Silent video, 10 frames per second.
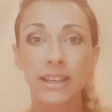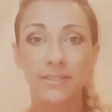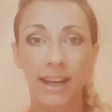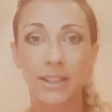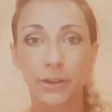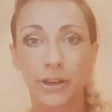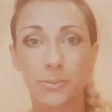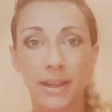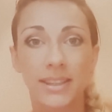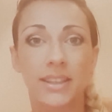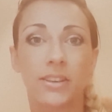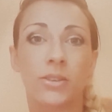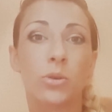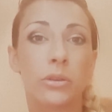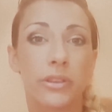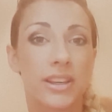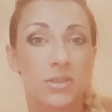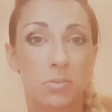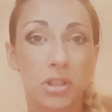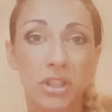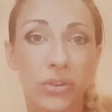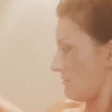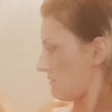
value her opinion on all things books.